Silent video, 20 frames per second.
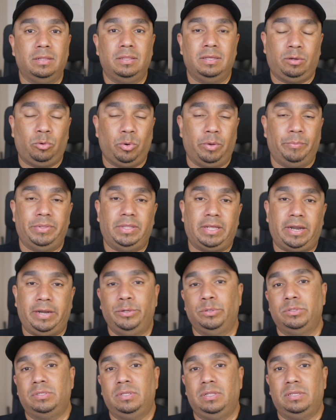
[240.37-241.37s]
of the equipment that I
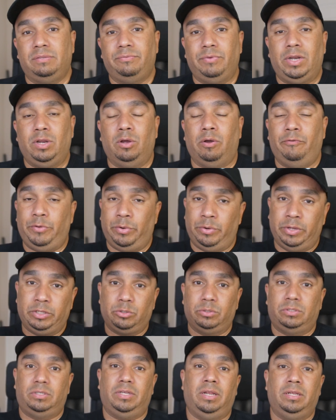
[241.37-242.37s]
use in this video. If you're
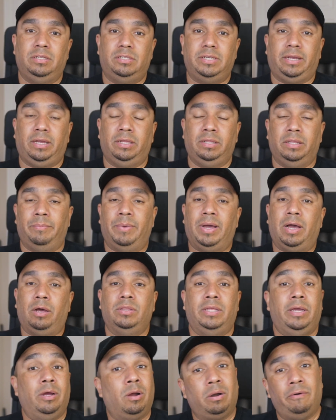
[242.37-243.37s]
interested in checking them
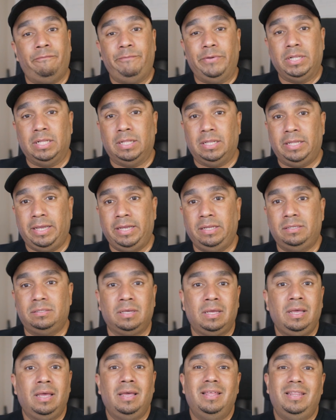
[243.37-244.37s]
out, they are affiliate
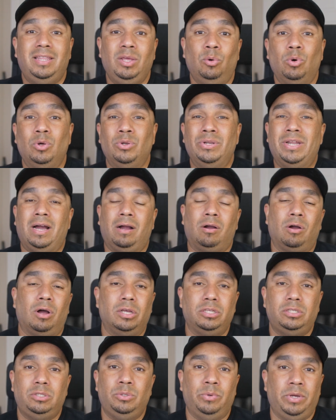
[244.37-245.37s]
links. They will not
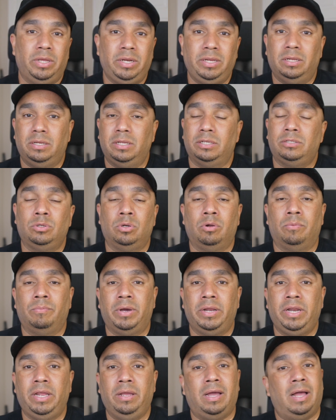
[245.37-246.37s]
cost you any additional
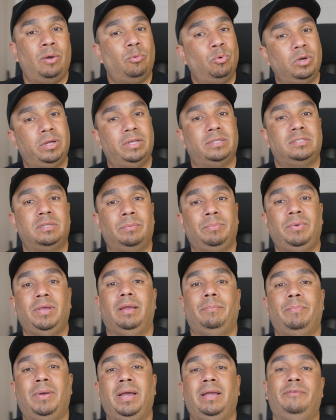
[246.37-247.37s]
money. I will get some
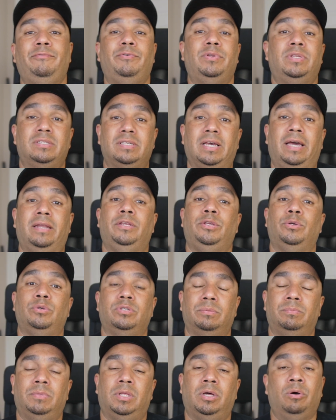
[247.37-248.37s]
kickback if you decide to
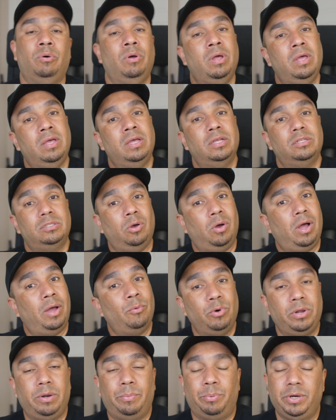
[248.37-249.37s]
use them though. So I
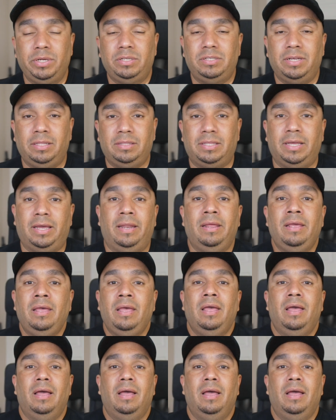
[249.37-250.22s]
would appreciate that.